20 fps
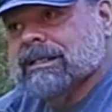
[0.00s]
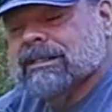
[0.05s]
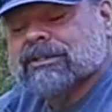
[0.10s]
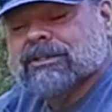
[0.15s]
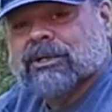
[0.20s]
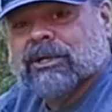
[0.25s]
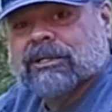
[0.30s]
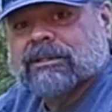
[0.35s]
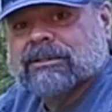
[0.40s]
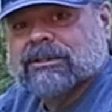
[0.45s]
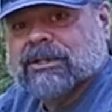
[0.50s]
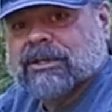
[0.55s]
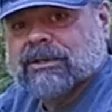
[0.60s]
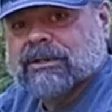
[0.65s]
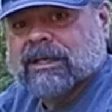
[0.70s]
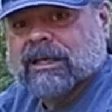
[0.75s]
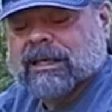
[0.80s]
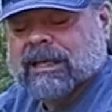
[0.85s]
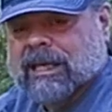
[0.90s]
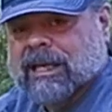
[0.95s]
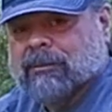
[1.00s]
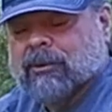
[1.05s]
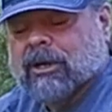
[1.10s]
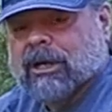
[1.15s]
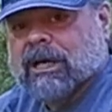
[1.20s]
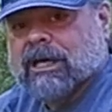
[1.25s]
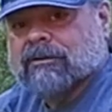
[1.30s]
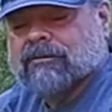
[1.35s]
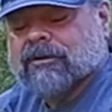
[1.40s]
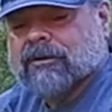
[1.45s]
need to turn the camera
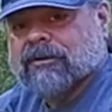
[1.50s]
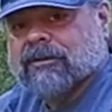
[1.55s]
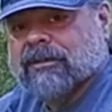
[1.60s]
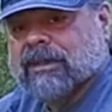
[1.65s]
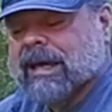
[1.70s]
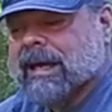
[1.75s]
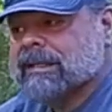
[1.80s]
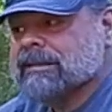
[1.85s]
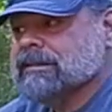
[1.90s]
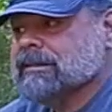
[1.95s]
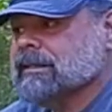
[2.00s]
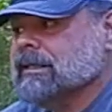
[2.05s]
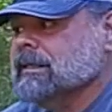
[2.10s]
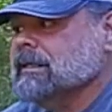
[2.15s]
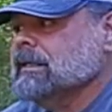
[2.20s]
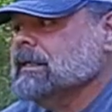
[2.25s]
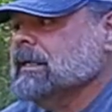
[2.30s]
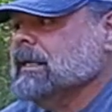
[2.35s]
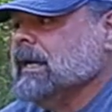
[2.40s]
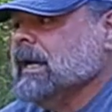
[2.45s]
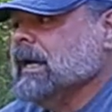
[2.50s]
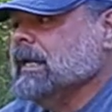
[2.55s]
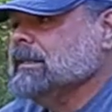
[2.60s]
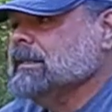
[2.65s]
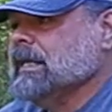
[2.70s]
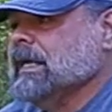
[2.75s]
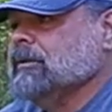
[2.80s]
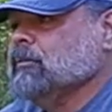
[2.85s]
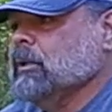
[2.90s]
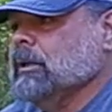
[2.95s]
on for that.
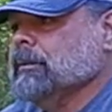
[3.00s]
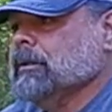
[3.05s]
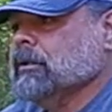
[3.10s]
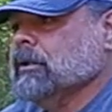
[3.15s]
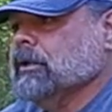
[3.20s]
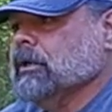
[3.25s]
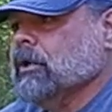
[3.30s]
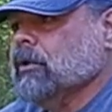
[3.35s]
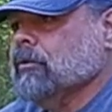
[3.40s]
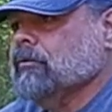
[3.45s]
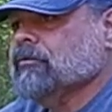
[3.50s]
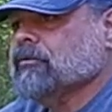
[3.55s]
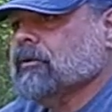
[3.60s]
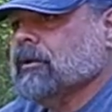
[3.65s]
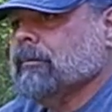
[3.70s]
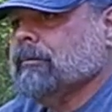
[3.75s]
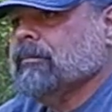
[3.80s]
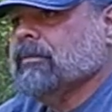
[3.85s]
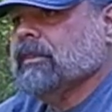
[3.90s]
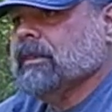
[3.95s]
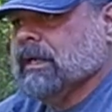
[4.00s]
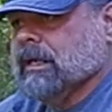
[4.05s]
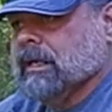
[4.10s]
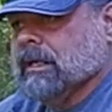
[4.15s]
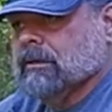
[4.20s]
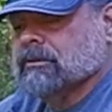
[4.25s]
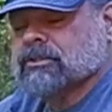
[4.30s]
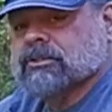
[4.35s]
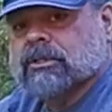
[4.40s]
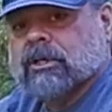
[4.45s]
And then we will go from
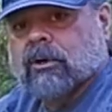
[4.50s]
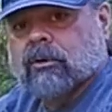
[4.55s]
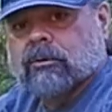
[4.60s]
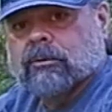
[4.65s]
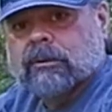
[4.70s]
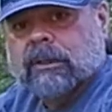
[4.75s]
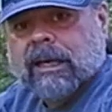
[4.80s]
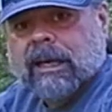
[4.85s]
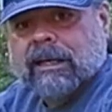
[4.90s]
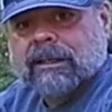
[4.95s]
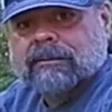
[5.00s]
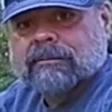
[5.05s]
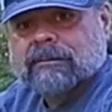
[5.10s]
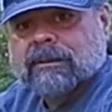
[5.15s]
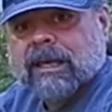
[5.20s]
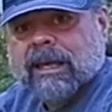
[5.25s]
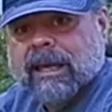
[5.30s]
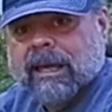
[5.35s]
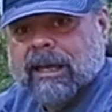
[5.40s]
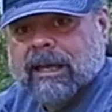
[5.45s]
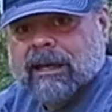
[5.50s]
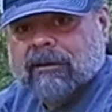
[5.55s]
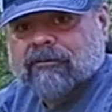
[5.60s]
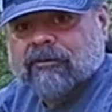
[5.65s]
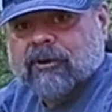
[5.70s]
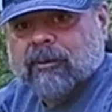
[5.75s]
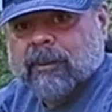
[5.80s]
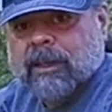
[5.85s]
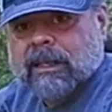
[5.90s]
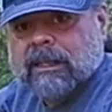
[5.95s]
there. So, hey, hang out
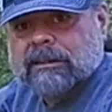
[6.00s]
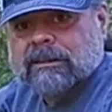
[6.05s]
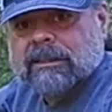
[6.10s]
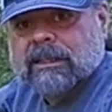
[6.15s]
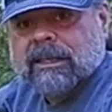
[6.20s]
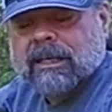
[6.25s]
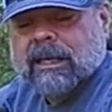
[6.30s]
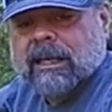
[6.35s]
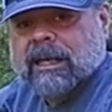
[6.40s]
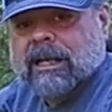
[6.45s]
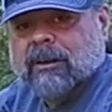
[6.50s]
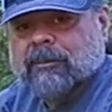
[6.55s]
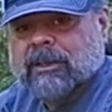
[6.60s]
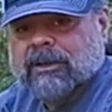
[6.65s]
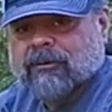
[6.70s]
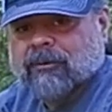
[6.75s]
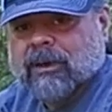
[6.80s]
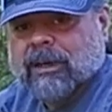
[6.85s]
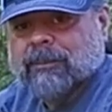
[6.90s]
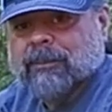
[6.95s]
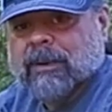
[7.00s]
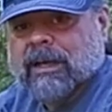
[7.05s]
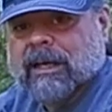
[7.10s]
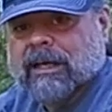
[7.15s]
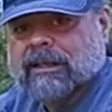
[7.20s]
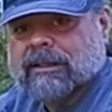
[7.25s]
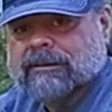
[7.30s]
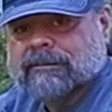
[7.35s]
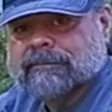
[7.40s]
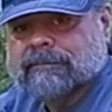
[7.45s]
for a minute and I'll be right
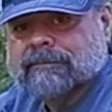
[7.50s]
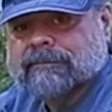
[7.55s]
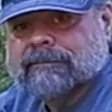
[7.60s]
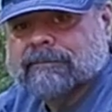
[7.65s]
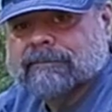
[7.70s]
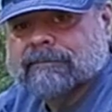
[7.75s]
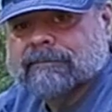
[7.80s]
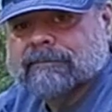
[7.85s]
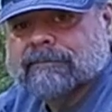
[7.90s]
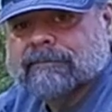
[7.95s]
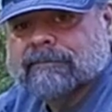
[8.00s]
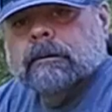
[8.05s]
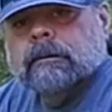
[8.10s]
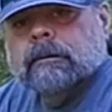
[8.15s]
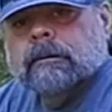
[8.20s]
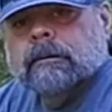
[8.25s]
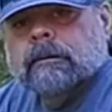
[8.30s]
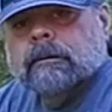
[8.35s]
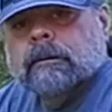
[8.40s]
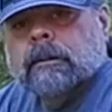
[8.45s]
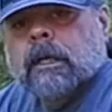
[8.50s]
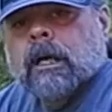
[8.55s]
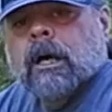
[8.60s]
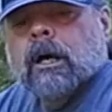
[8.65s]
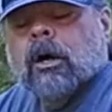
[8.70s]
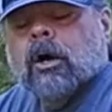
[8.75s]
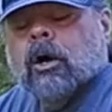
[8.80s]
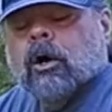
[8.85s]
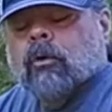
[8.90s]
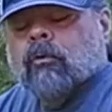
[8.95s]
back.
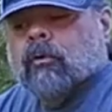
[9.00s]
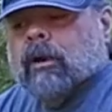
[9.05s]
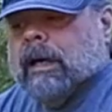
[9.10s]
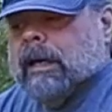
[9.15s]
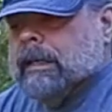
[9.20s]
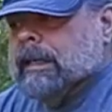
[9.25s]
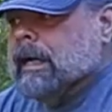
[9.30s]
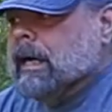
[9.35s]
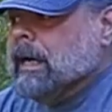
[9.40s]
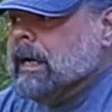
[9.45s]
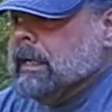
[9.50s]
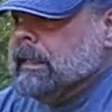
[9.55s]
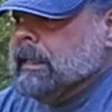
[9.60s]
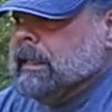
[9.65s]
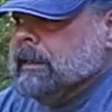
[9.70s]
All right, I